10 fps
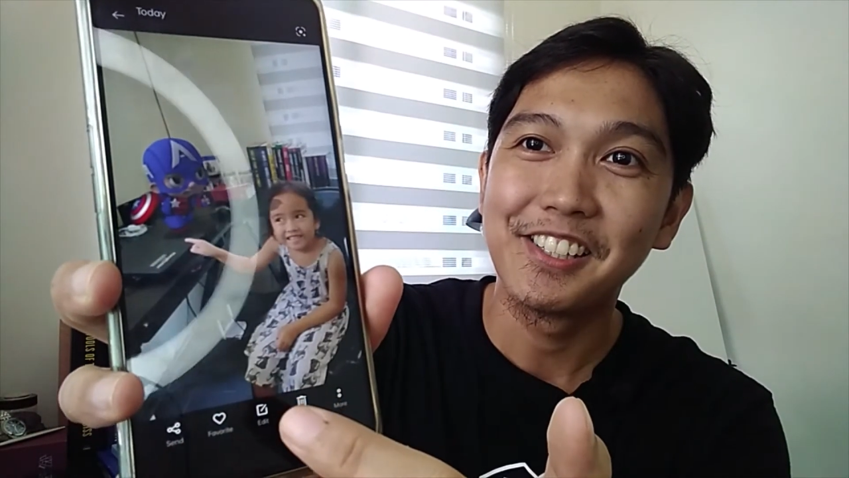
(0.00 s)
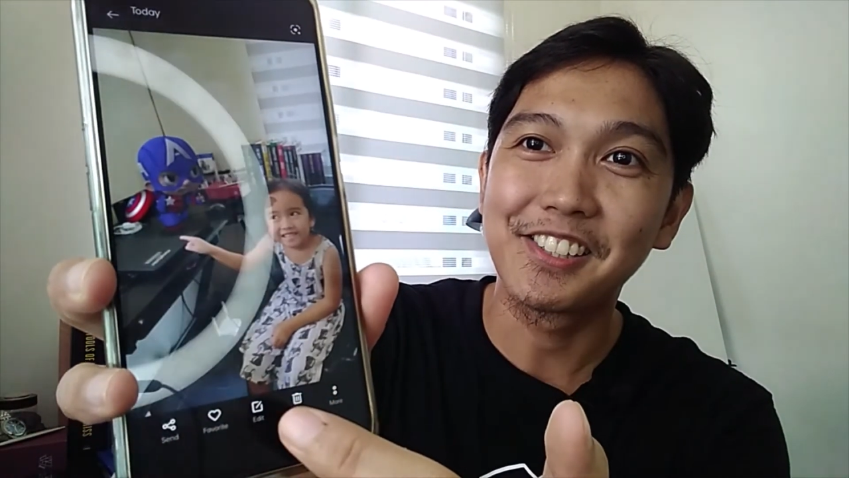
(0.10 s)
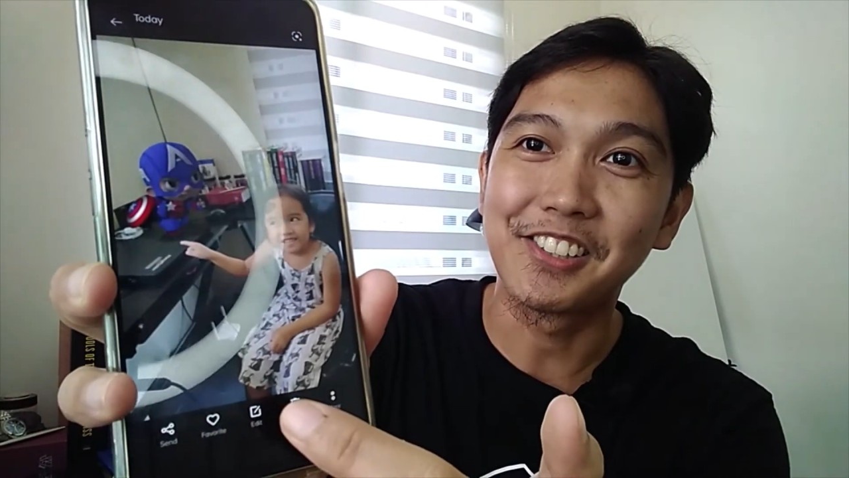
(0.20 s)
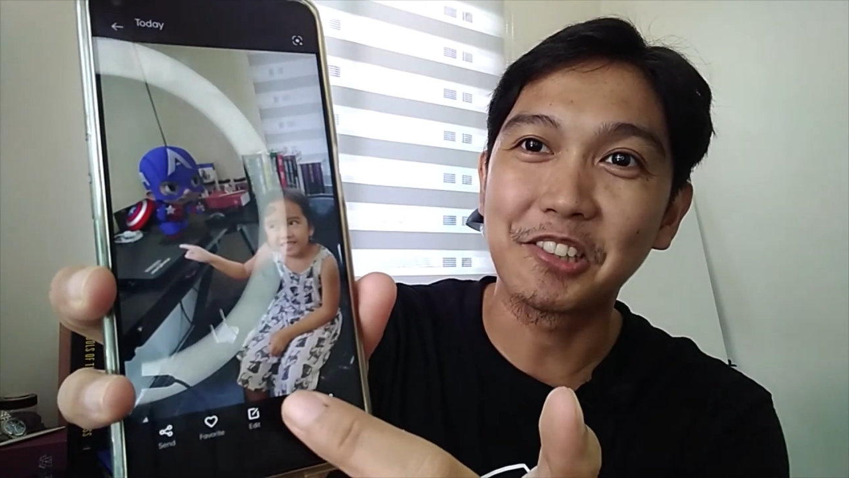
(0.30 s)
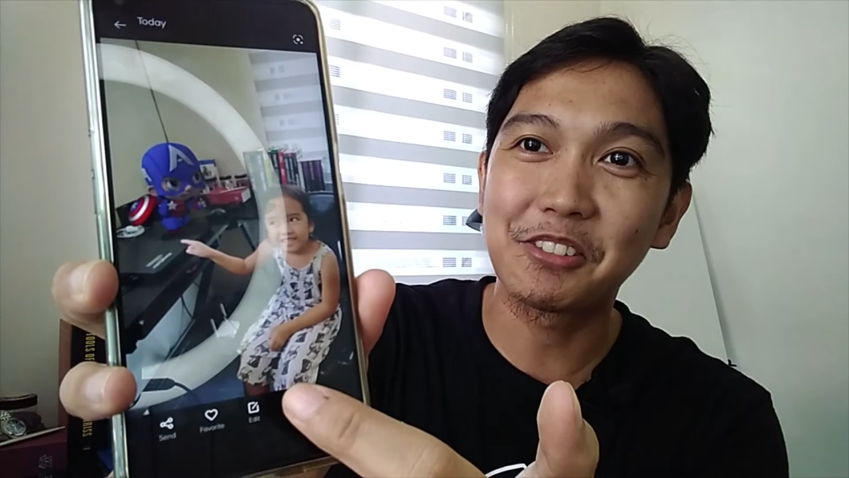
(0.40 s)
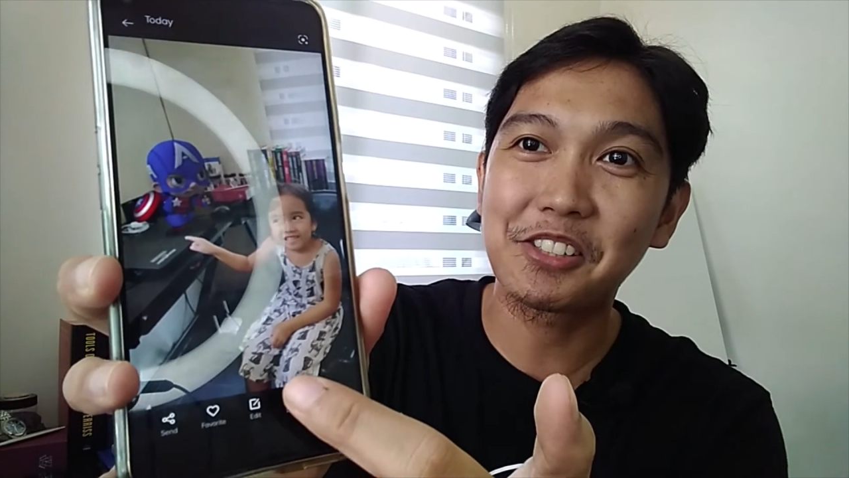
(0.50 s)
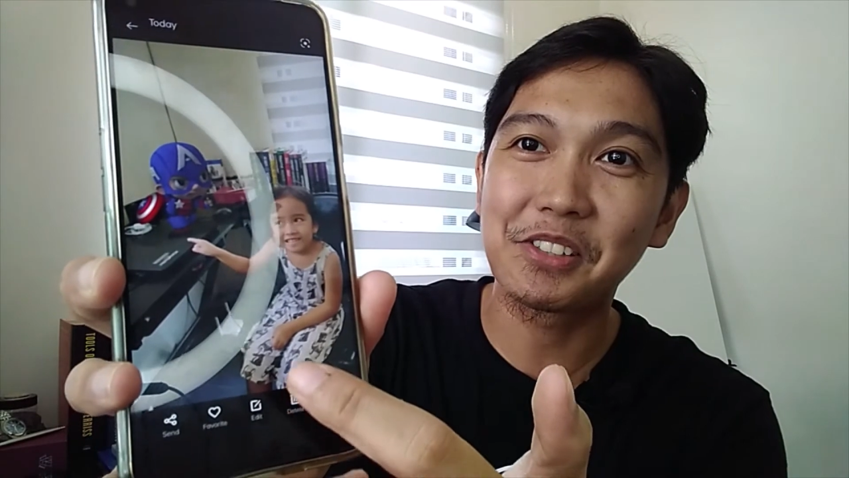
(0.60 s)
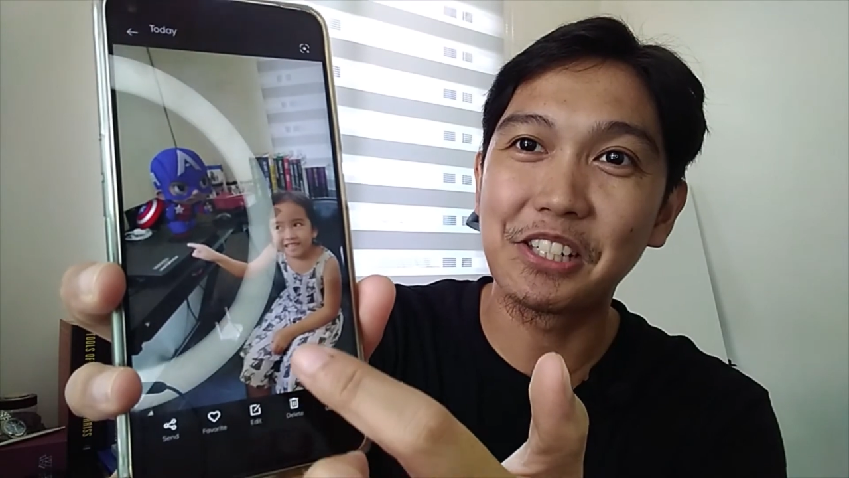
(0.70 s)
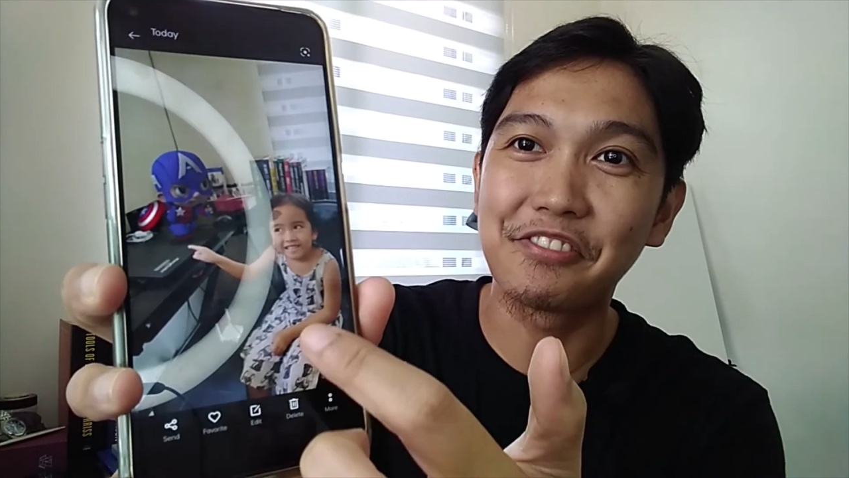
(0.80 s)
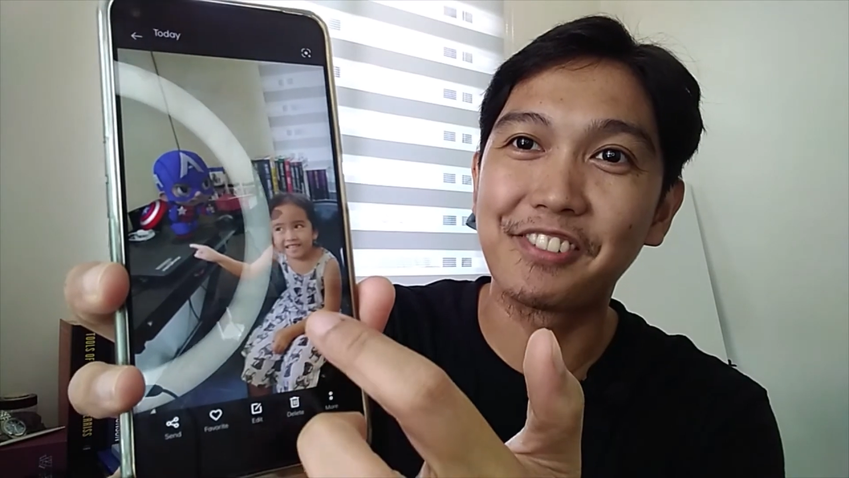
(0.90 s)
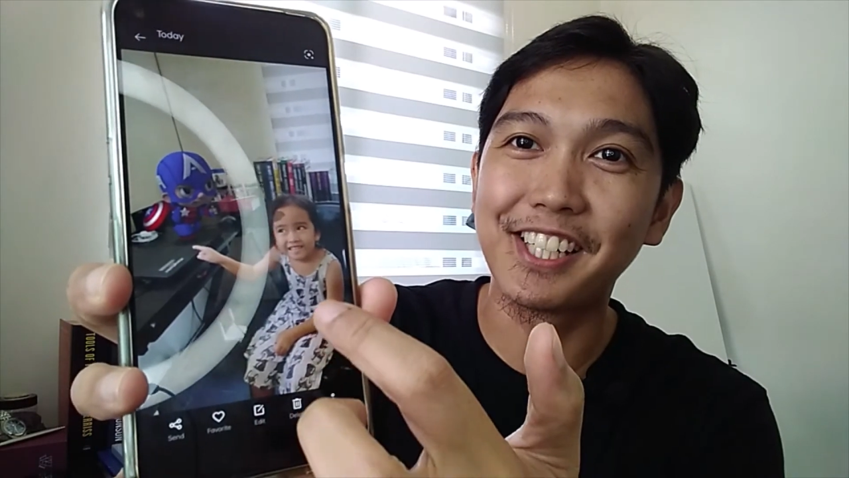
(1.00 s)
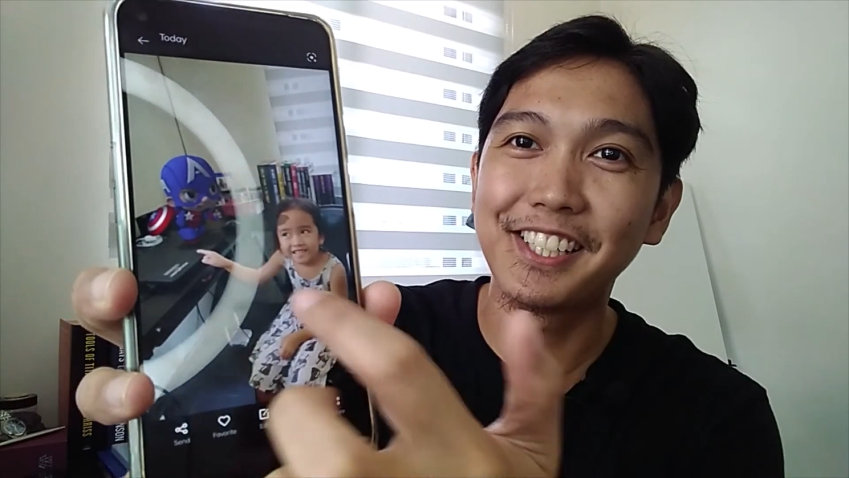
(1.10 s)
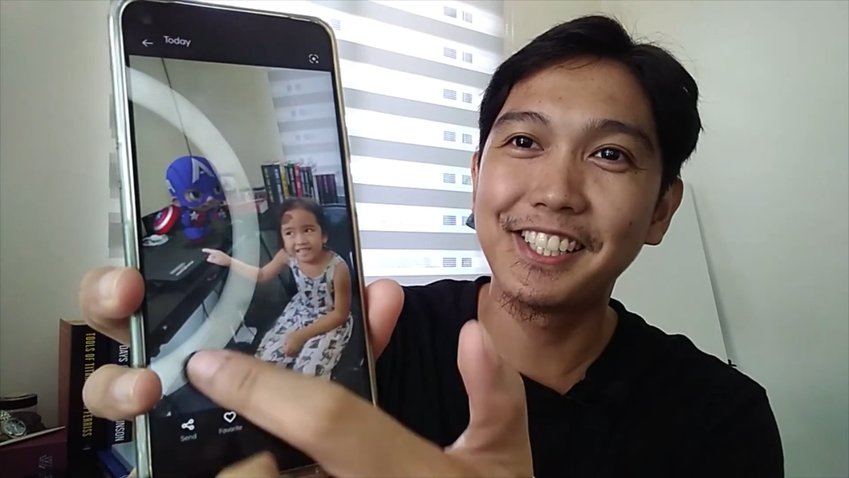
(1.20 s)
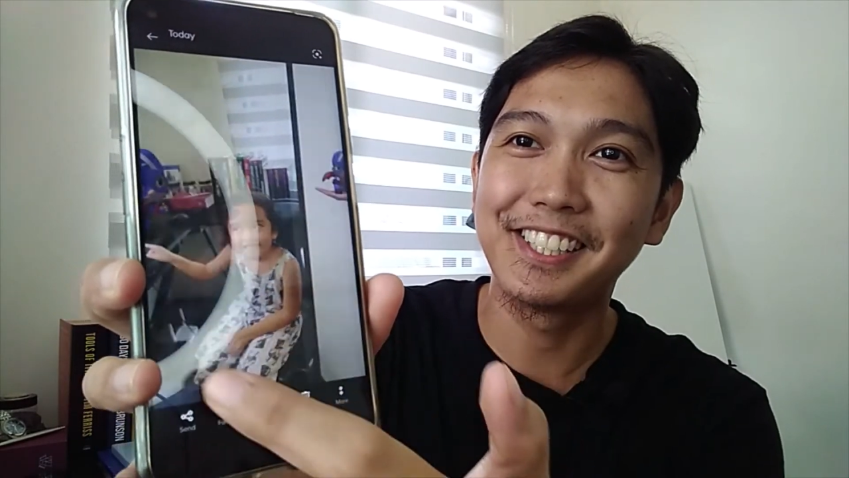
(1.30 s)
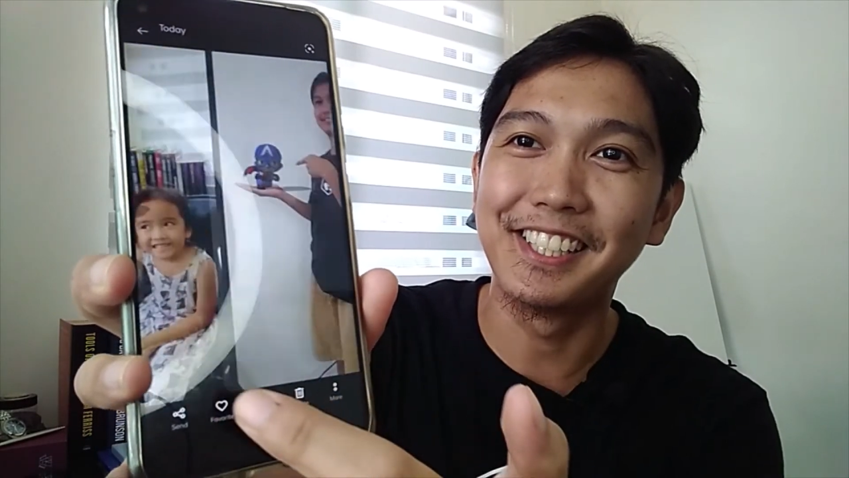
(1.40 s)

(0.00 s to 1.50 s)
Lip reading: So it was really fun.